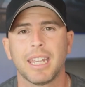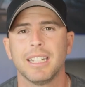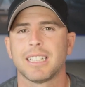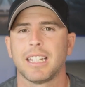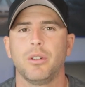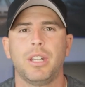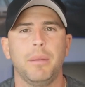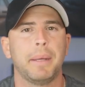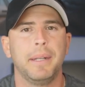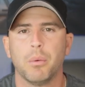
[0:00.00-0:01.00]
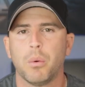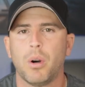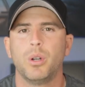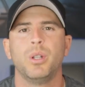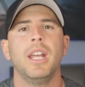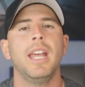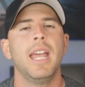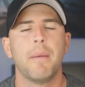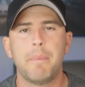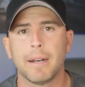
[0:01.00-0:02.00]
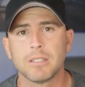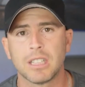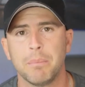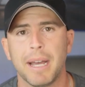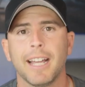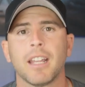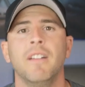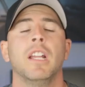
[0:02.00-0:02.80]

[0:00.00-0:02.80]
It's like you keep hitting the wall and bouncing back.